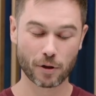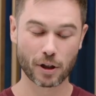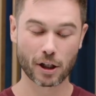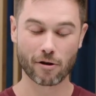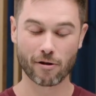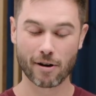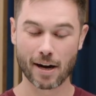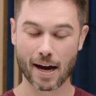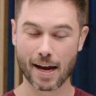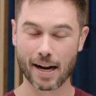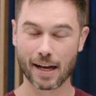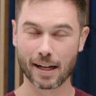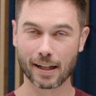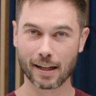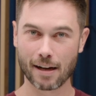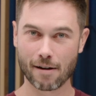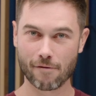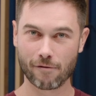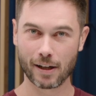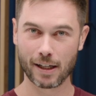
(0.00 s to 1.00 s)
to create a
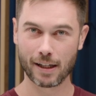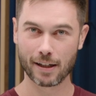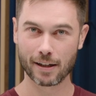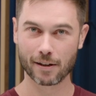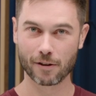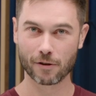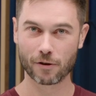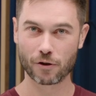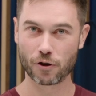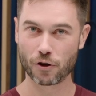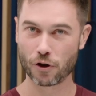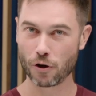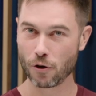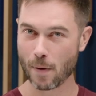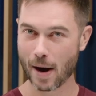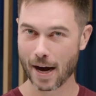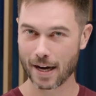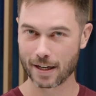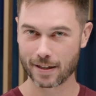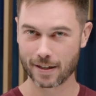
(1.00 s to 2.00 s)
lovely little
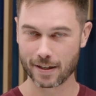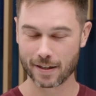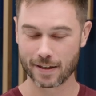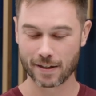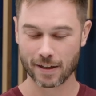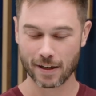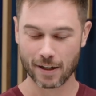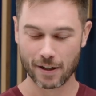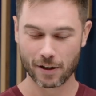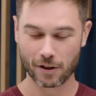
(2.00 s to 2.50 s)
two-axis